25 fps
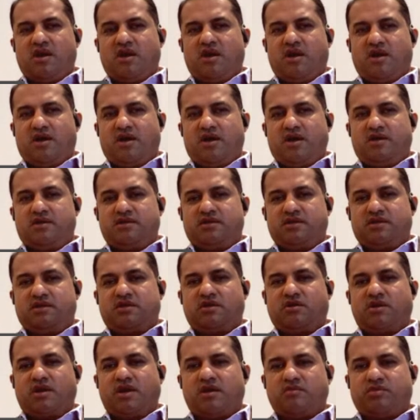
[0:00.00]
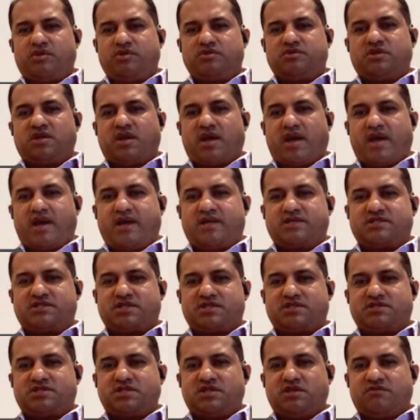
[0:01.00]
that they're able to
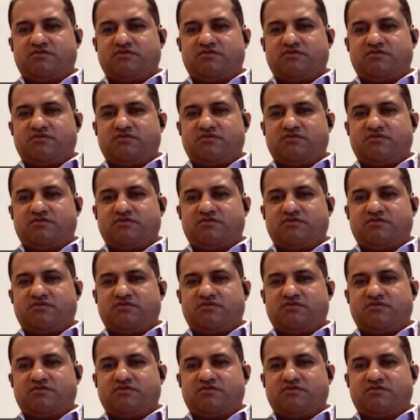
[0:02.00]
access